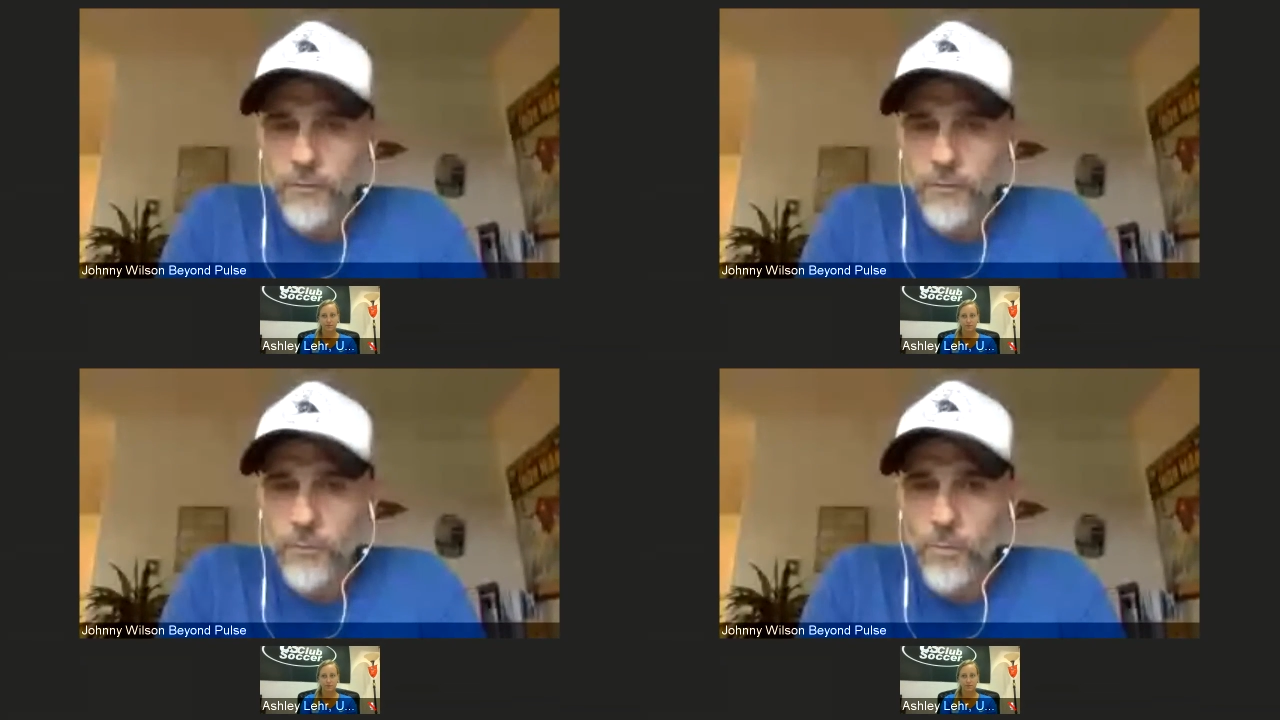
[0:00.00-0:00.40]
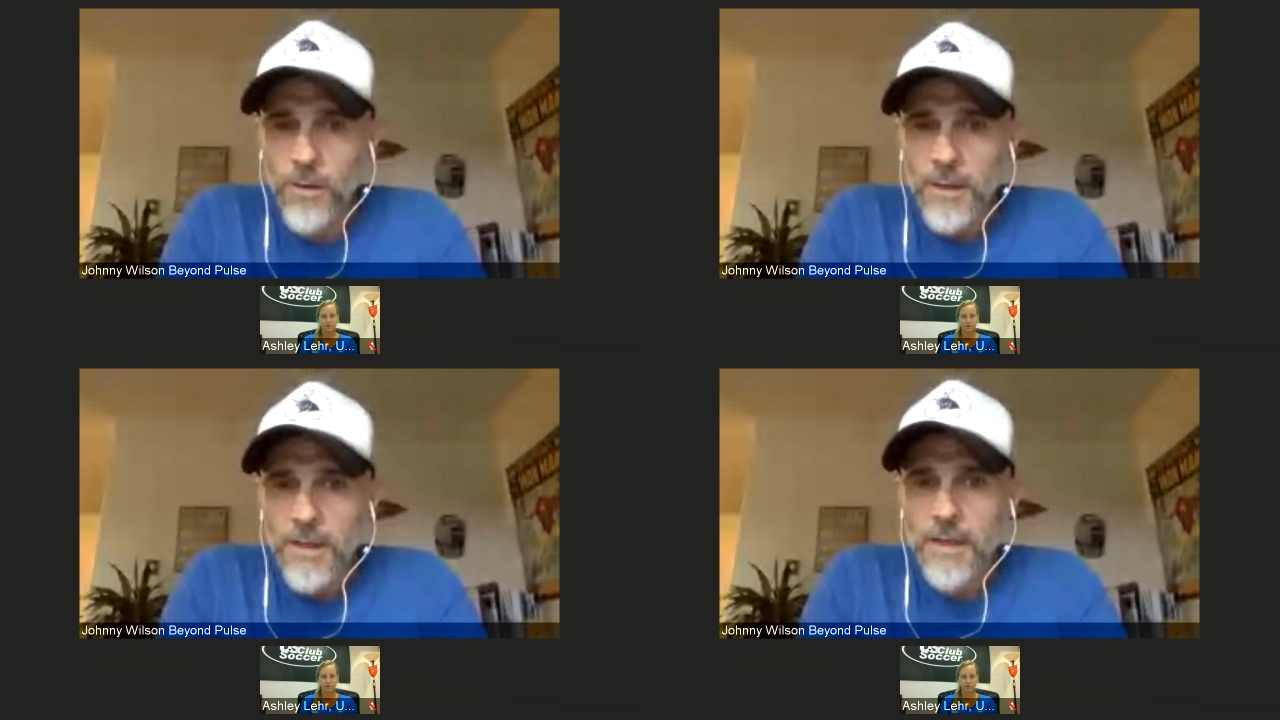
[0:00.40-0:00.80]
So
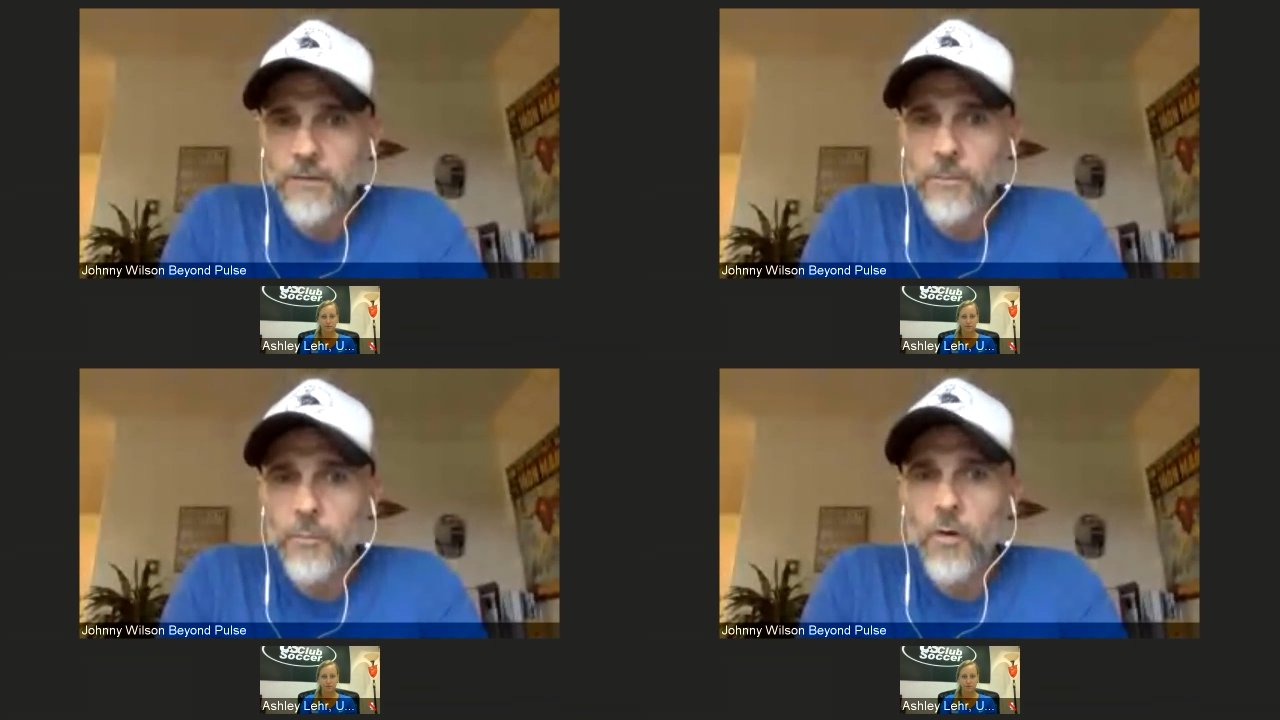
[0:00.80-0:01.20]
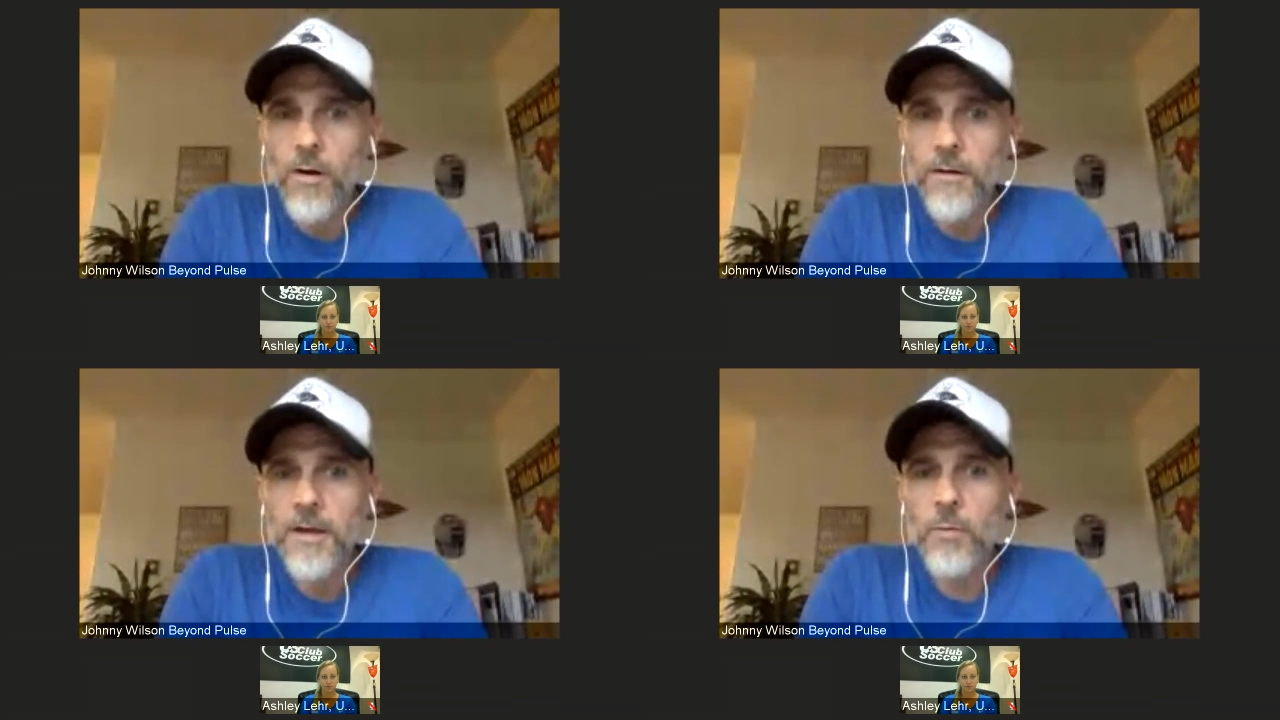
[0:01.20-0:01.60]
it's
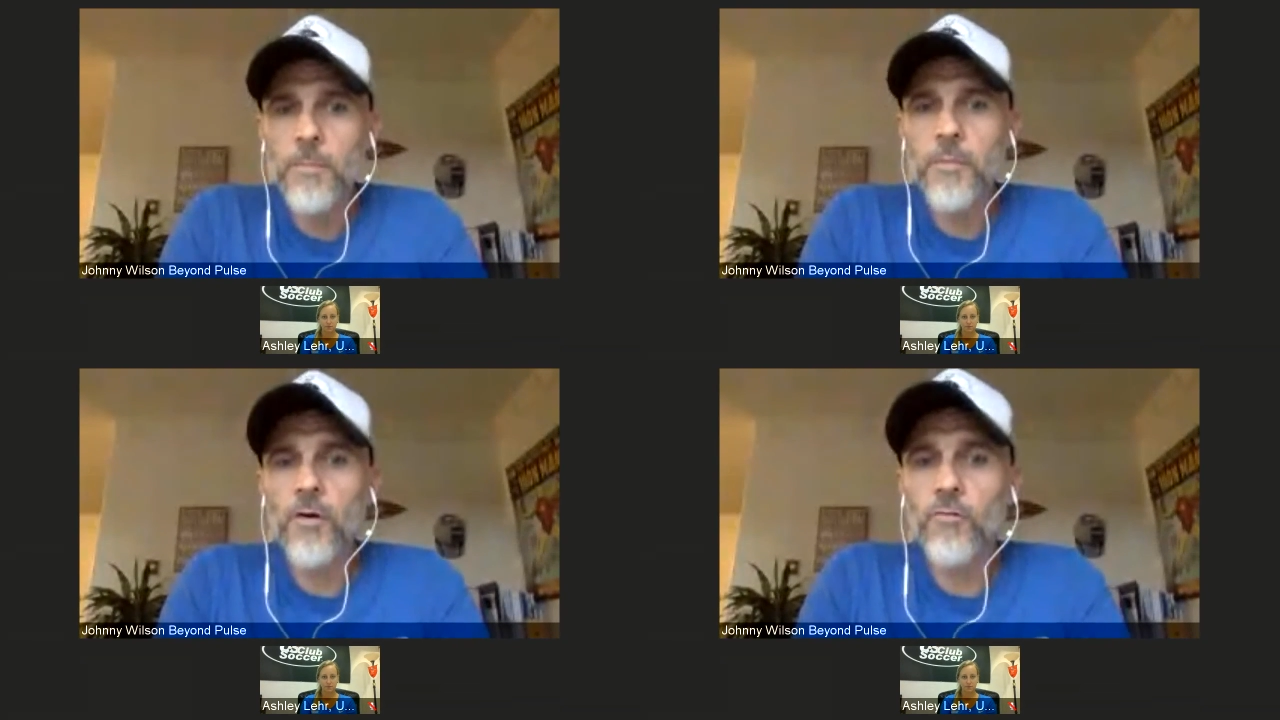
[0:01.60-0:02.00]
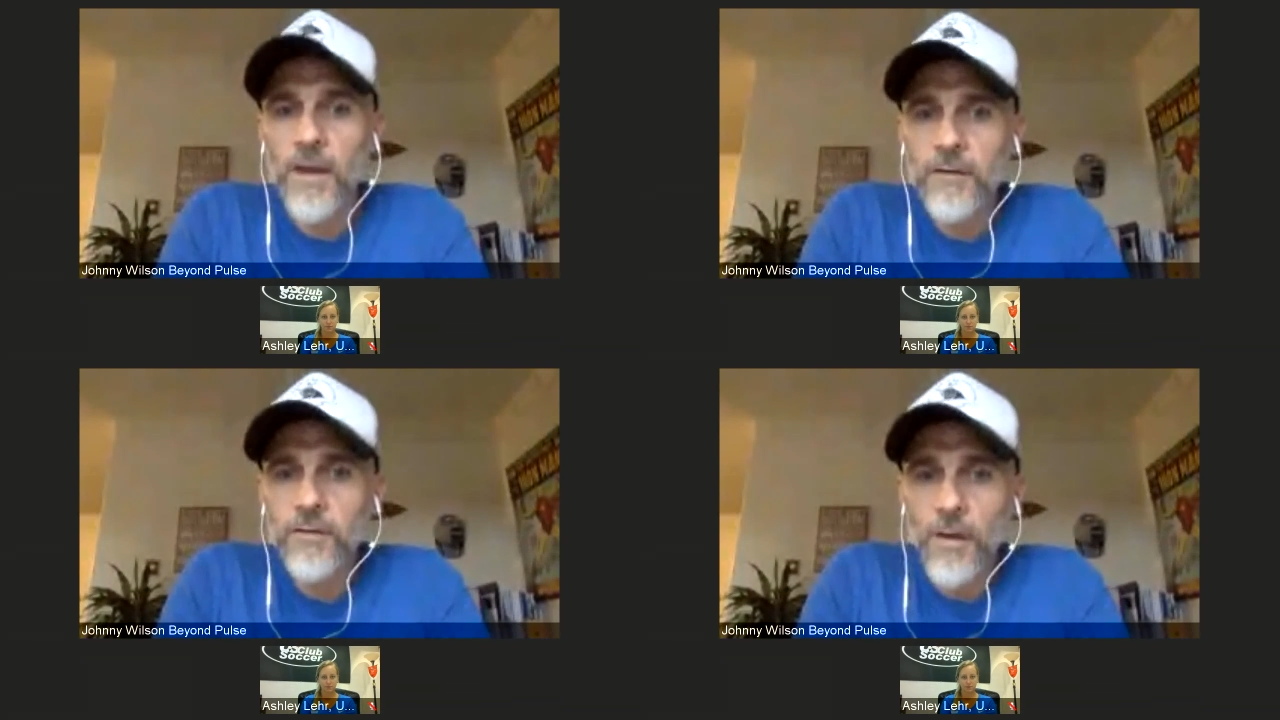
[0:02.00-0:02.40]
important that we
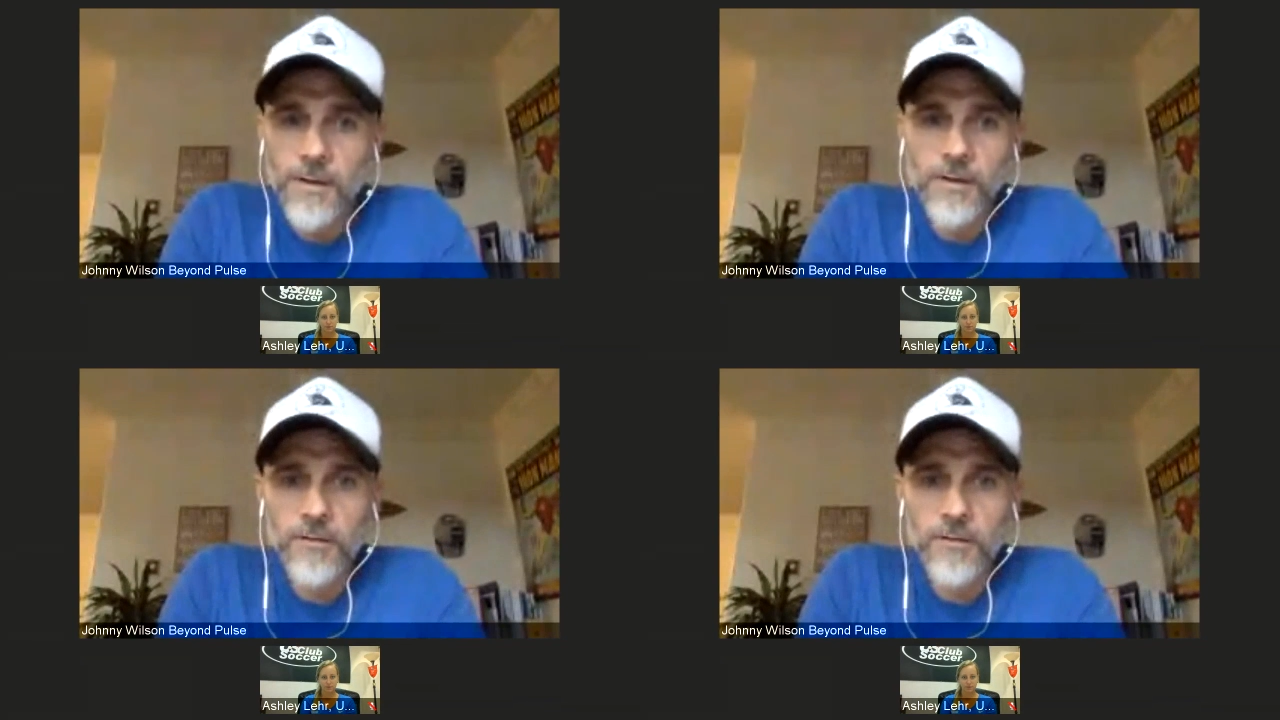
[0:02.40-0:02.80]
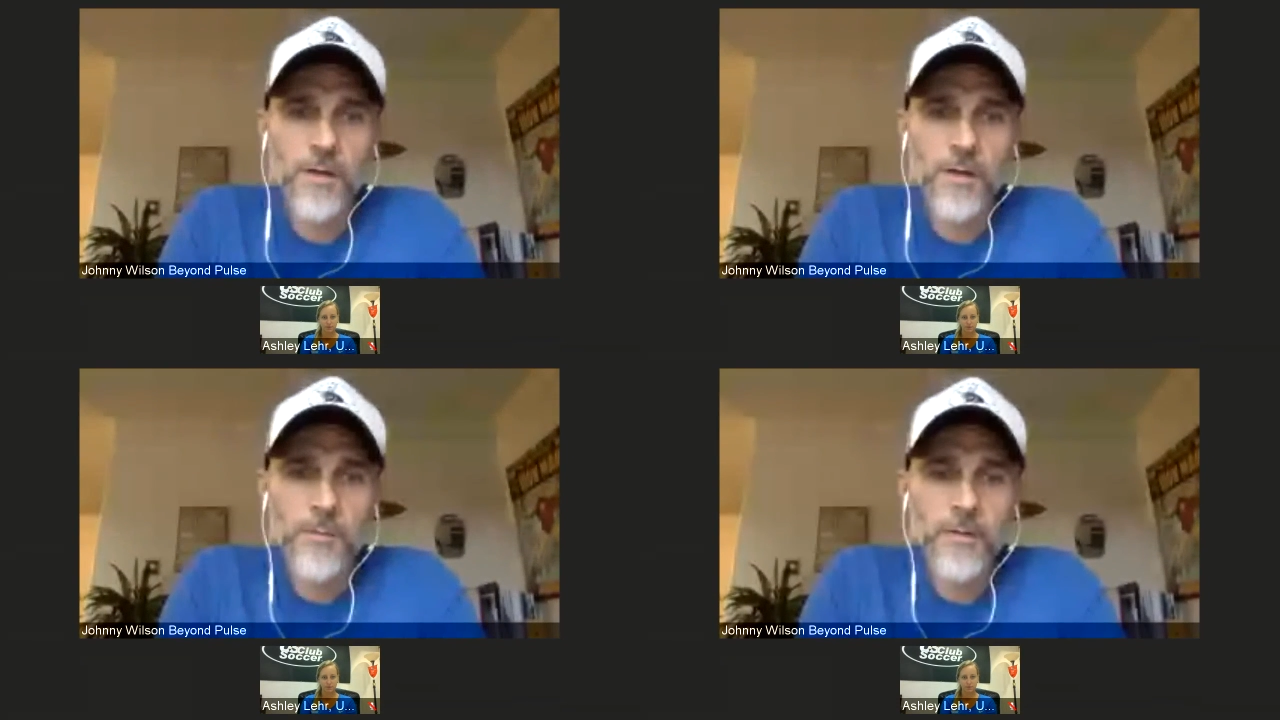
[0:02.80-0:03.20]
progress on these
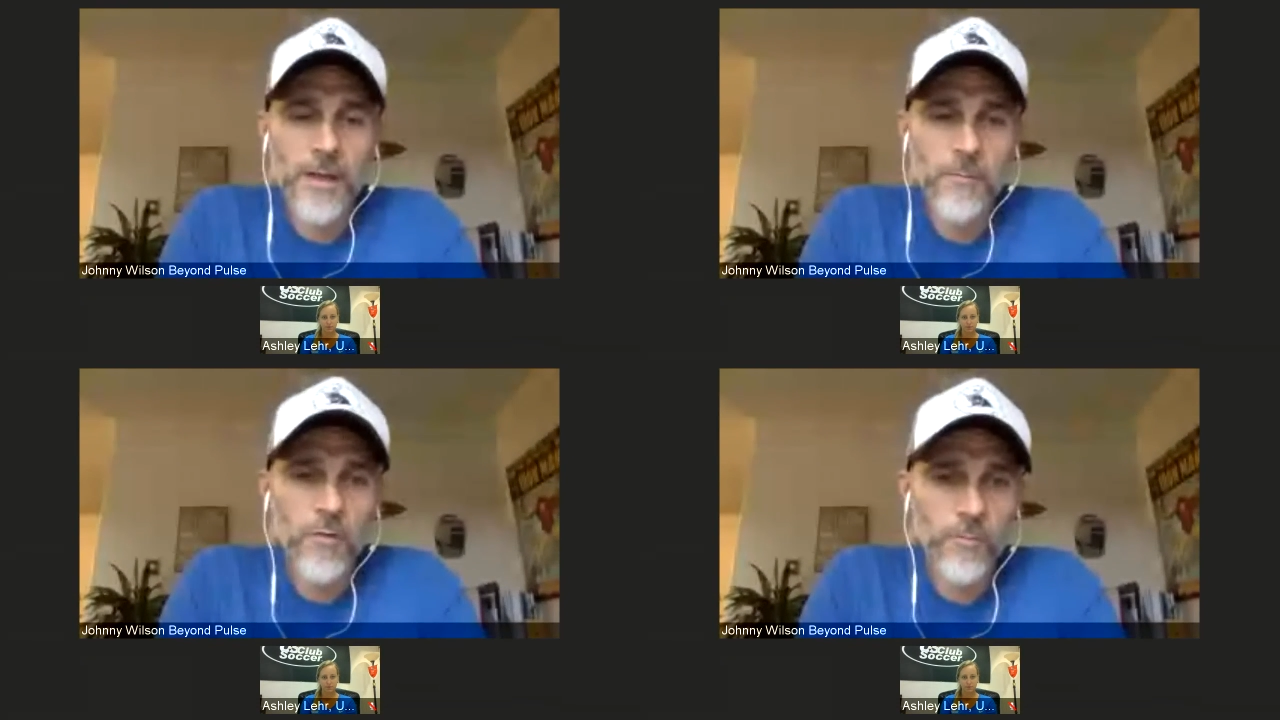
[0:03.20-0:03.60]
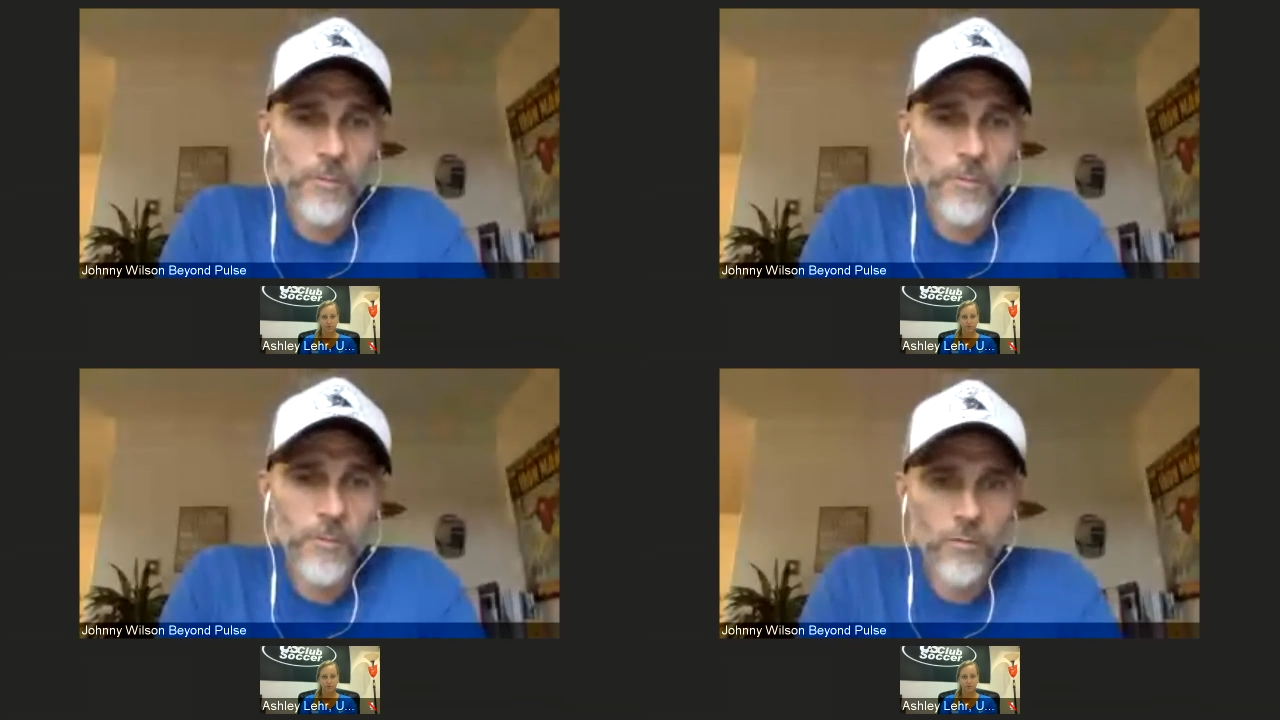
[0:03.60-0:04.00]
pre-planned movements,